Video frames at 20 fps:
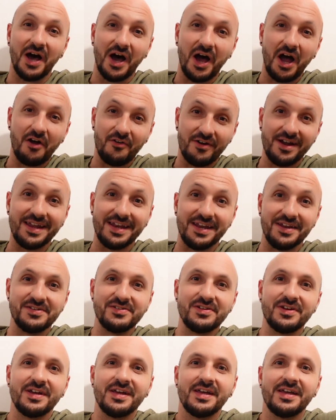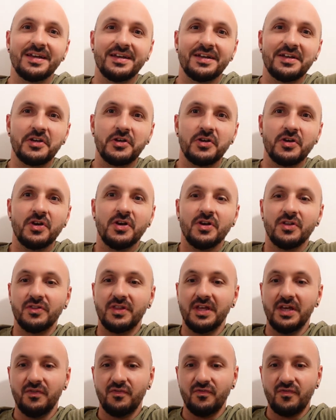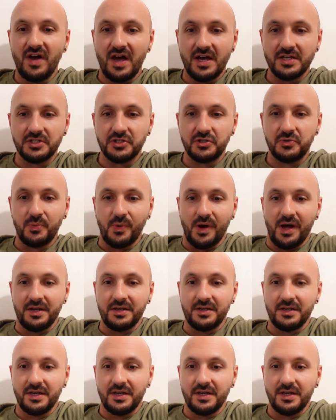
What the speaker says: are in. The first one